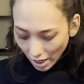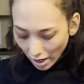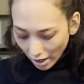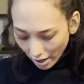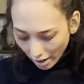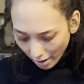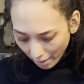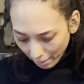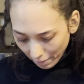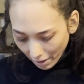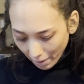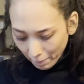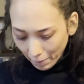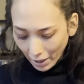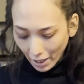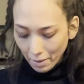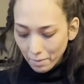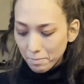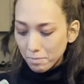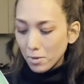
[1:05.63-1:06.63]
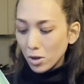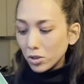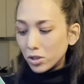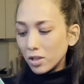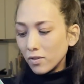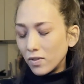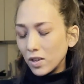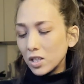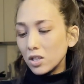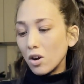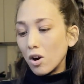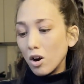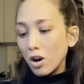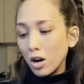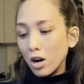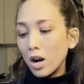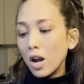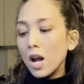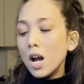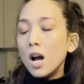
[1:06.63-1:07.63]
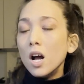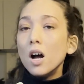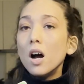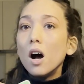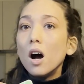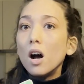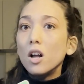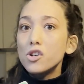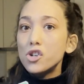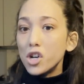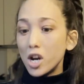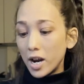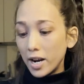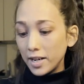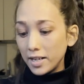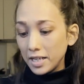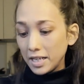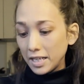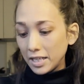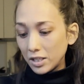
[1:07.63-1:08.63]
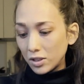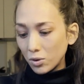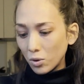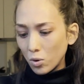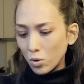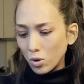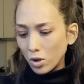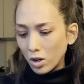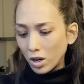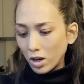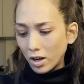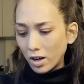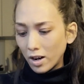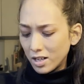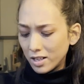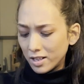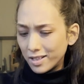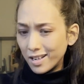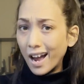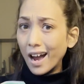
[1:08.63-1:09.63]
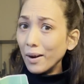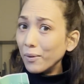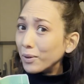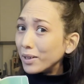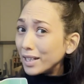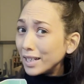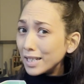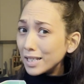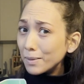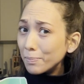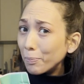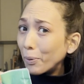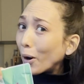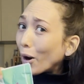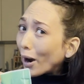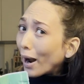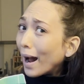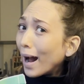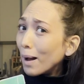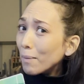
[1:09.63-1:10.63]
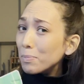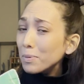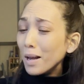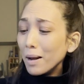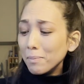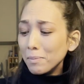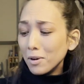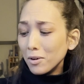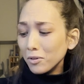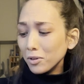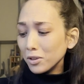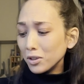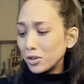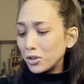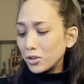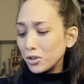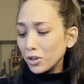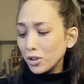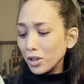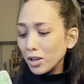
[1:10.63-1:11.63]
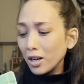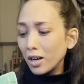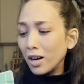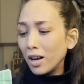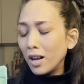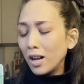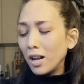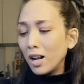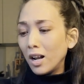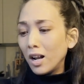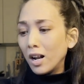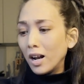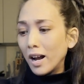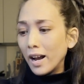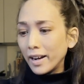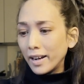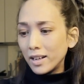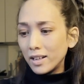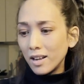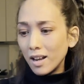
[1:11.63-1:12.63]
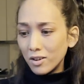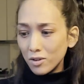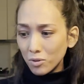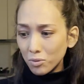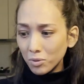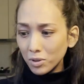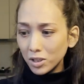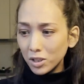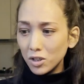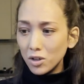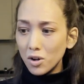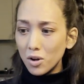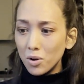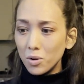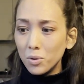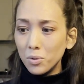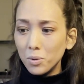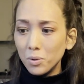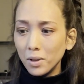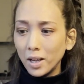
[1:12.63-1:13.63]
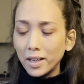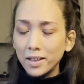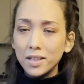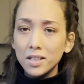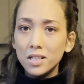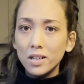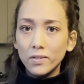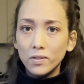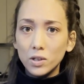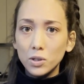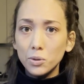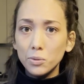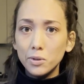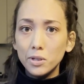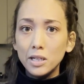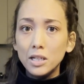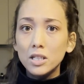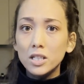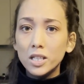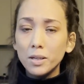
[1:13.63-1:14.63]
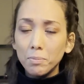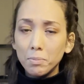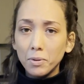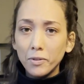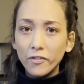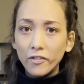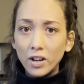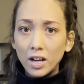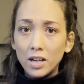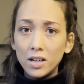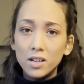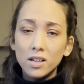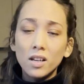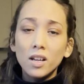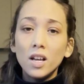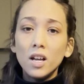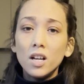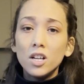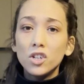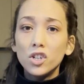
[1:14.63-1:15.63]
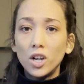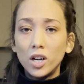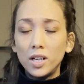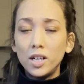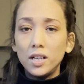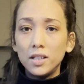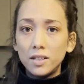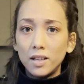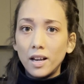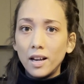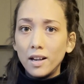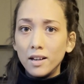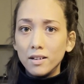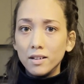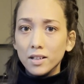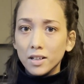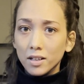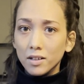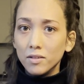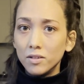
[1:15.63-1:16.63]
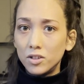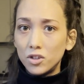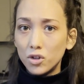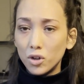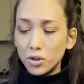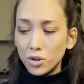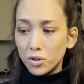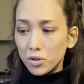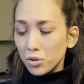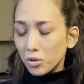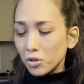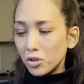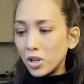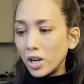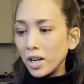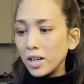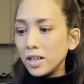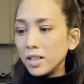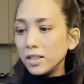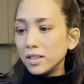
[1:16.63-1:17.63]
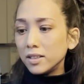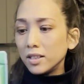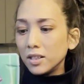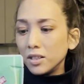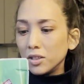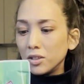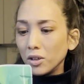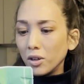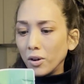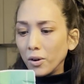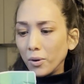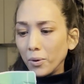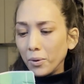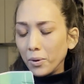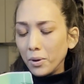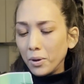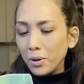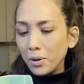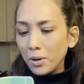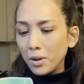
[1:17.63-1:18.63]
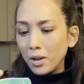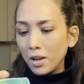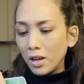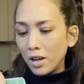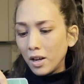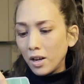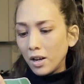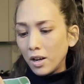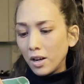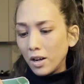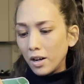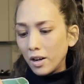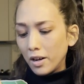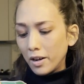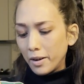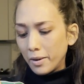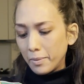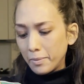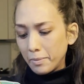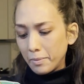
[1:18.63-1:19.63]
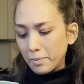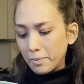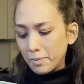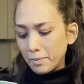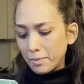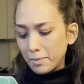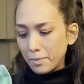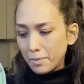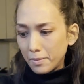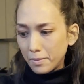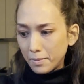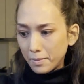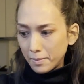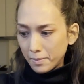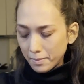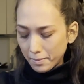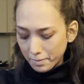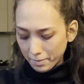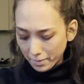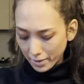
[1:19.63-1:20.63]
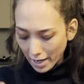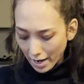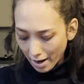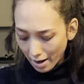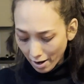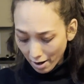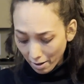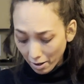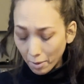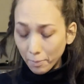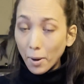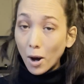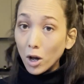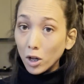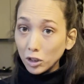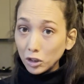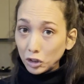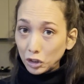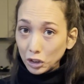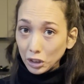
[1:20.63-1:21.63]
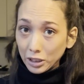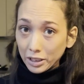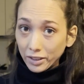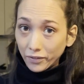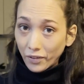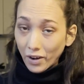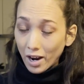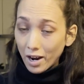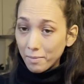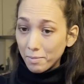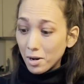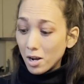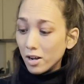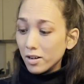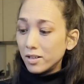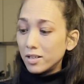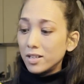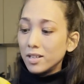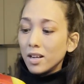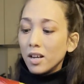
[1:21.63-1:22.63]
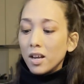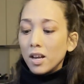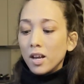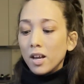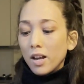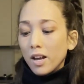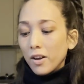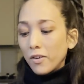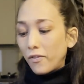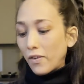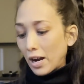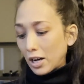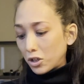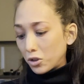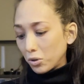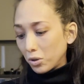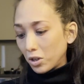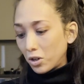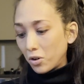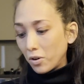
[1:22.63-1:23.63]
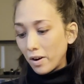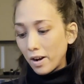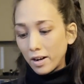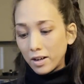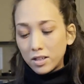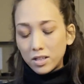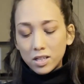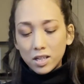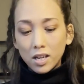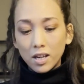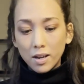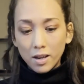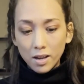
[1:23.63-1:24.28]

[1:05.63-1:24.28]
Um, but yeah, most of these are Chinese or Taiwanese, perhaps. I'm not really sure. I, I don't really know like the difference between simplified Chinese and traditional Chinese. So um, yeah, apologies if I am not factually correct.